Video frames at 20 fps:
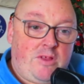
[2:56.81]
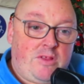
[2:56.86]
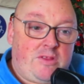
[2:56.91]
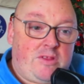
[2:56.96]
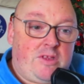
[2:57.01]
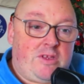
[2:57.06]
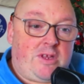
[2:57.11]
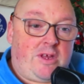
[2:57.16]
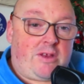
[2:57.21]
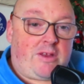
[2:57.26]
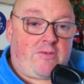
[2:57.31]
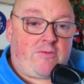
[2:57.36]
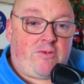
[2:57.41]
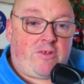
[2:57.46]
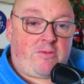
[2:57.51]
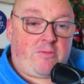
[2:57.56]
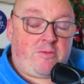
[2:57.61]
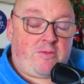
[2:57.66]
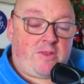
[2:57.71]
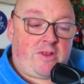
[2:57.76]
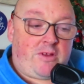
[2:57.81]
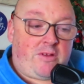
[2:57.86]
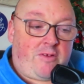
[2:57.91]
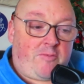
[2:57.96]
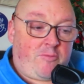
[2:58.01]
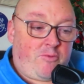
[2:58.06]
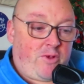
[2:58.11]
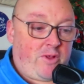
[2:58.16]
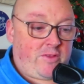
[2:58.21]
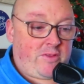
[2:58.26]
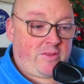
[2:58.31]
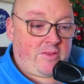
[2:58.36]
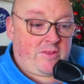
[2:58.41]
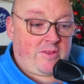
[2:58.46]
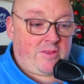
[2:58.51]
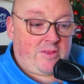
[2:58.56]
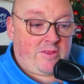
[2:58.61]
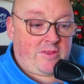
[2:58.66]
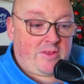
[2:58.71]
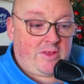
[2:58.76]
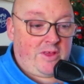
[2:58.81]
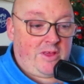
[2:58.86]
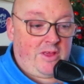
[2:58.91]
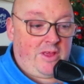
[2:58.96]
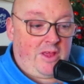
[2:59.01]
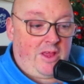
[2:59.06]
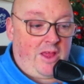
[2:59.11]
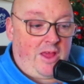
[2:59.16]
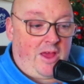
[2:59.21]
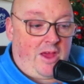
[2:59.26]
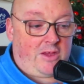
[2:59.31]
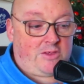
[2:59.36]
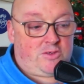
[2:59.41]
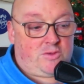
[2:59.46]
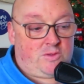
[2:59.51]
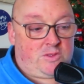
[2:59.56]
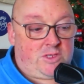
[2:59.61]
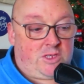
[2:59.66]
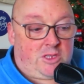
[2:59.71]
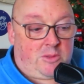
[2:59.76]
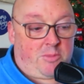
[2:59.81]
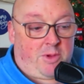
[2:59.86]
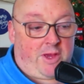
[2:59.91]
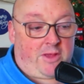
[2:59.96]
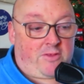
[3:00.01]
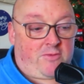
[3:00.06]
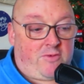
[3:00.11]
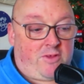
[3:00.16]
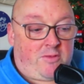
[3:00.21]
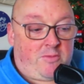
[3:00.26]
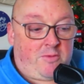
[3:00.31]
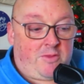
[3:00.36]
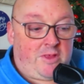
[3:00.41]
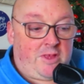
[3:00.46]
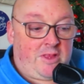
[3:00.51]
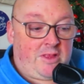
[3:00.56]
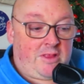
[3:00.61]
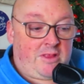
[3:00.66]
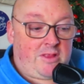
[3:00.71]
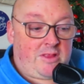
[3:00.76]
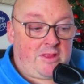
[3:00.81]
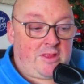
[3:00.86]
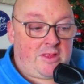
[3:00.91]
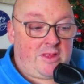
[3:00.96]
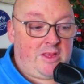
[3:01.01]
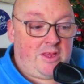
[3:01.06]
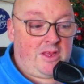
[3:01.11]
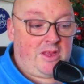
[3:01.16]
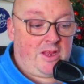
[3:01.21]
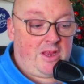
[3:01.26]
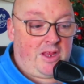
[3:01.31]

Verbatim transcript: sit down, have Christmas dinner, have presents, as you've seen the past Christmases.